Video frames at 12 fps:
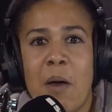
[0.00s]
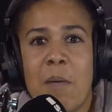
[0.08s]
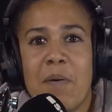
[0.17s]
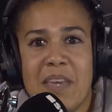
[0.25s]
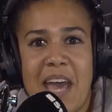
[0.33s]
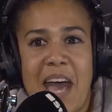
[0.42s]

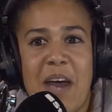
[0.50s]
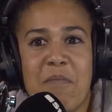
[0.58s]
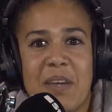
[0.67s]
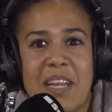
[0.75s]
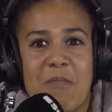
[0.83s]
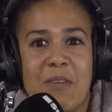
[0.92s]
But yeah, I
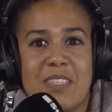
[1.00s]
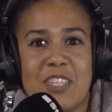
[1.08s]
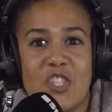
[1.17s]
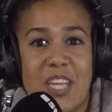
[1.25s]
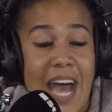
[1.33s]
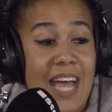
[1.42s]
mean,
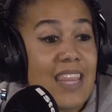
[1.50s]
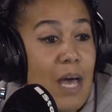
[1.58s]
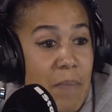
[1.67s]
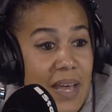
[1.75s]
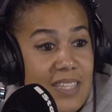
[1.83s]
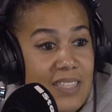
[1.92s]
she had that
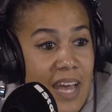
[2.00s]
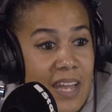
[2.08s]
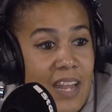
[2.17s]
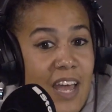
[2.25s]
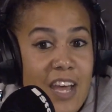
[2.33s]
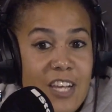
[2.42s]
pace then.
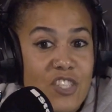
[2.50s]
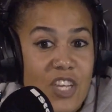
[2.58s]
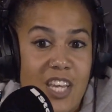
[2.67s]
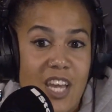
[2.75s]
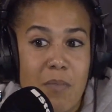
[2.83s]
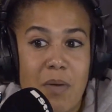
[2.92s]

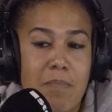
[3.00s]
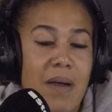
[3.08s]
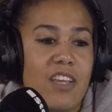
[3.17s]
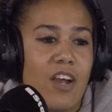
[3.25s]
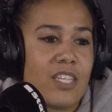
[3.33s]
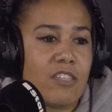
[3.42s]
Man
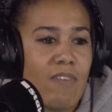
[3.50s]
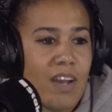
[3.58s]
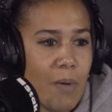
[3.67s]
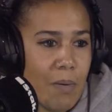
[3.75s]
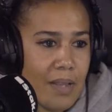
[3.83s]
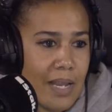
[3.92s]
United ran
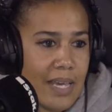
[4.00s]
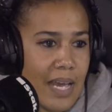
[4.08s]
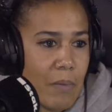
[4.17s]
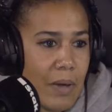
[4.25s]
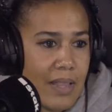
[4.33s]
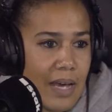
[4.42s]
away with the league
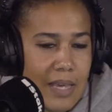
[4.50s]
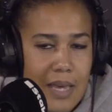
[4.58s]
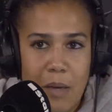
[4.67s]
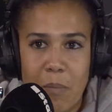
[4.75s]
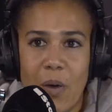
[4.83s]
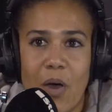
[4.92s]
anyway that
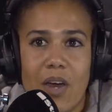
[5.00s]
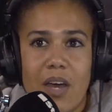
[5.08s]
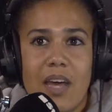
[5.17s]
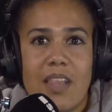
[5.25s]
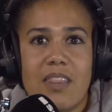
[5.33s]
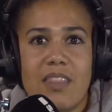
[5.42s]
year, but
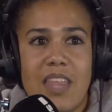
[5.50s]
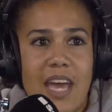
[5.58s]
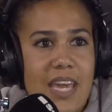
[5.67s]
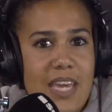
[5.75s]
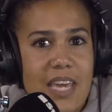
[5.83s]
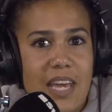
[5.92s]

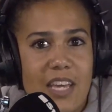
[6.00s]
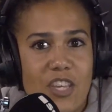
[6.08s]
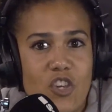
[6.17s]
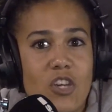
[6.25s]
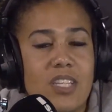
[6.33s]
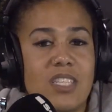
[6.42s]

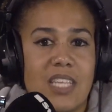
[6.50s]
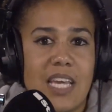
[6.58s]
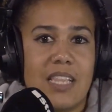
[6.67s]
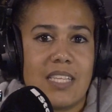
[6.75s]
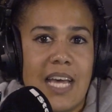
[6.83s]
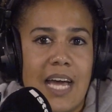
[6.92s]
you could see
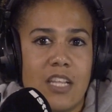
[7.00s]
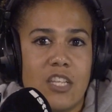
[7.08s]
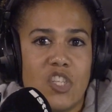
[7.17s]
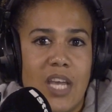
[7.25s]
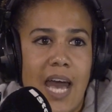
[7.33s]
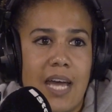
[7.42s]
the talent that
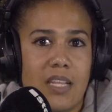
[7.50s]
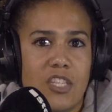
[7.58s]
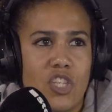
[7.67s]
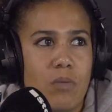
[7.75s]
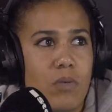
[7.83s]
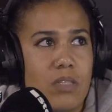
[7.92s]
she had, and
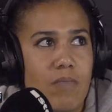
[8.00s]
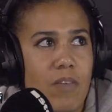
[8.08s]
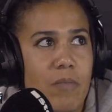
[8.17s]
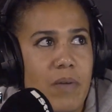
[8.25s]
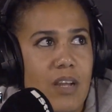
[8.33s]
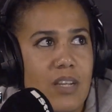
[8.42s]
she must have only
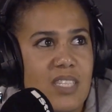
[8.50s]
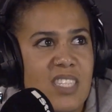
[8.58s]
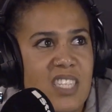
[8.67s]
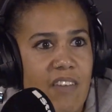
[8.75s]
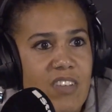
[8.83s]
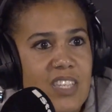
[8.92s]
been like
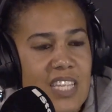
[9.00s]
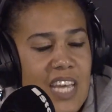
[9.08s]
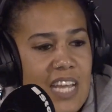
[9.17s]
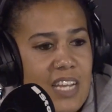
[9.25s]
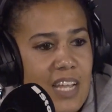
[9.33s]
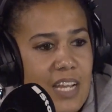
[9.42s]

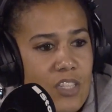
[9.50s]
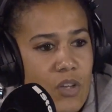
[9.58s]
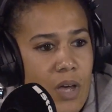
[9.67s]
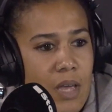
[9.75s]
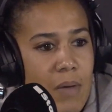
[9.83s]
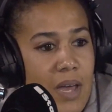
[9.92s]
17 at that
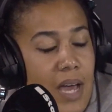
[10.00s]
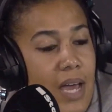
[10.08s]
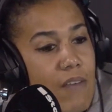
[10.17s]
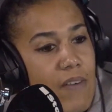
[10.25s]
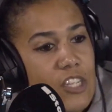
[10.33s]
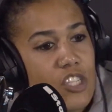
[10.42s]
time. And
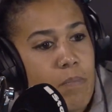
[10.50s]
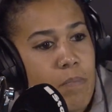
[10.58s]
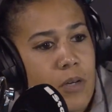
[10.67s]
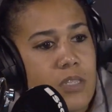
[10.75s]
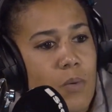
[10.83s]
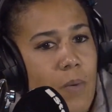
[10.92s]
in fact, she
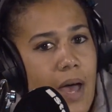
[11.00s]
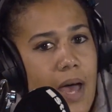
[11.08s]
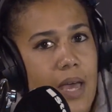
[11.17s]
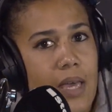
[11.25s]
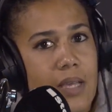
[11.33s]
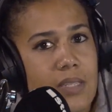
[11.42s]
put
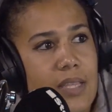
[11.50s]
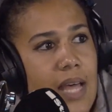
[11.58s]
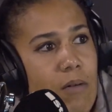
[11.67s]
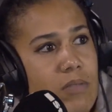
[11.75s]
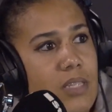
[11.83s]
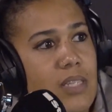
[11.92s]
away. So
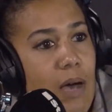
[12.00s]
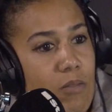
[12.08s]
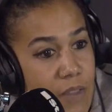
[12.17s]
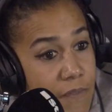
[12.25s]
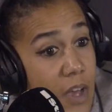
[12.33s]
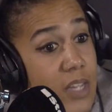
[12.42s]
that was
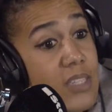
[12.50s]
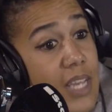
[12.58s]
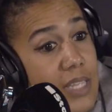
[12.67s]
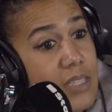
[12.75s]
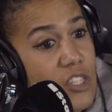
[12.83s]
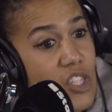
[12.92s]
the first
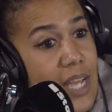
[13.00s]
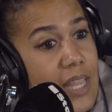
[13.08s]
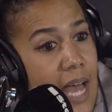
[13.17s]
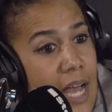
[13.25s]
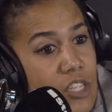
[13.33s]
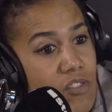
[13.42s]
season that she had the
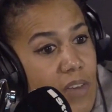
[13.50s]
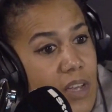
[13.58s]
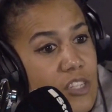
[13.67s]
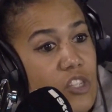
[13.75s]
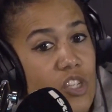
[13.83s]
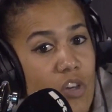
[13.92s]
hat trick.
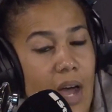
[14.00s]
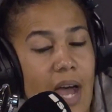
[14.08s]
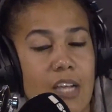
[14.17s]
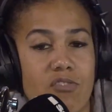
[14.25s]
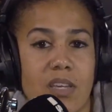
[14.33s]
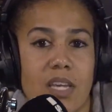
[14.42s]
So she got a
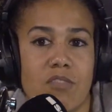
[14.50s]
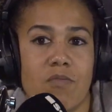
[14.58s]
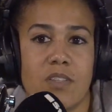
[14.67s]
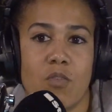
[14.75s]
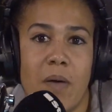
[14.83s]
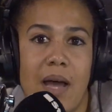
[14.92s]
hat trick against
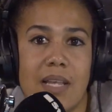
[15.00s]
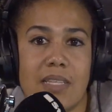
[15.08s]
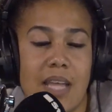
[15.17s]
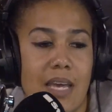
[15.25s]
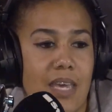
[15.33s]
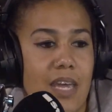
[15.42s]
Crystal Palace
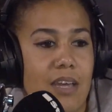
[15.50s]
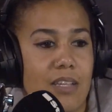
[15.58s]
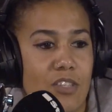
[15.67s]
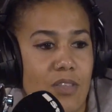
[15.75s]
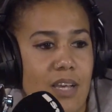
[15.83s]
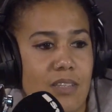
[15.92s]
that year in
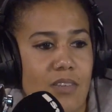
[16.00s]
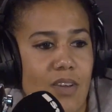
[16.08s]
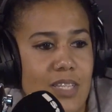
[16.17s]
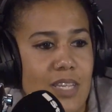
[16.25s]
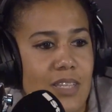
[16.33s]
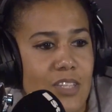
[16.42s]

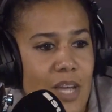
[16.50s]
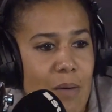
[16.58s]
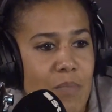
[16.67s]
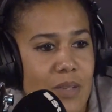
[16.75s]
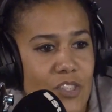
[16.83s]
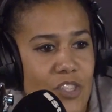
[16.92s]
2019, the
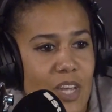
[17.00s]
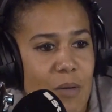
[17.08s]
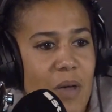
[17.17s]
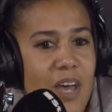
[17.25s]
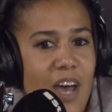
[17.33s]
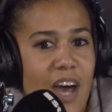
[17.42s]
Championship,
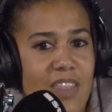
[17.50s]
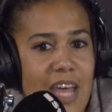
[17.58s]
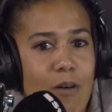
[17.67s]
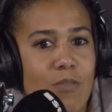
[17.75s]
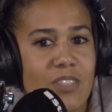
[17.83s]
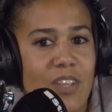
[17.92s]
and
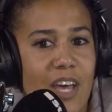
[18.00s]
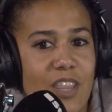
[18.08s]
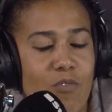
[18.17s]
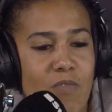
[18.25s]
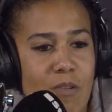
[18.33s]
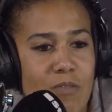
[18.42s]
that was like the
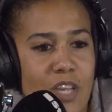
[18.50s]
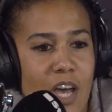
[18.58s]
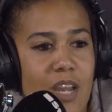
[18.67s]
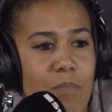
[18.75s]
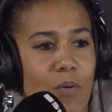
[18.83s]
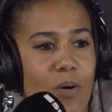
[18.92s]
real
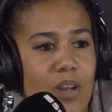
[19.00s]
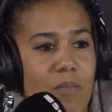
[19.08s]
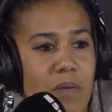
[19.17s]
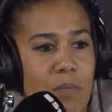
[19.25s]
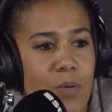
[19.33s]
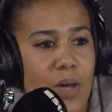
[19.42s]
turning point of
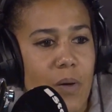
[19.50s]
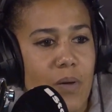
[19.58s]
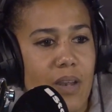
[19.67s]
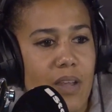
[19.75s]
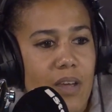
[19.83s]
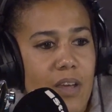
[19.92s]
people
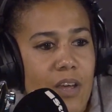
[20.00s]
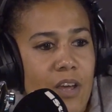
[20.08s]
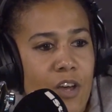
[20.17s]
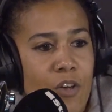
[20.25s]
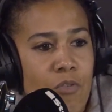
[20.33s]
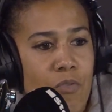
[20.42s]
going,
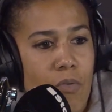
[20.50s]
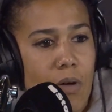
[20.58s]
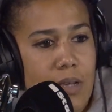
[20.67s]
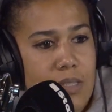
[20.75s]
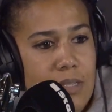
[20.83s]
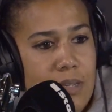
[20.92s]

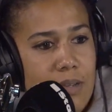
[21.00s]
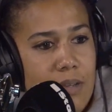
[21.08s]
Christ.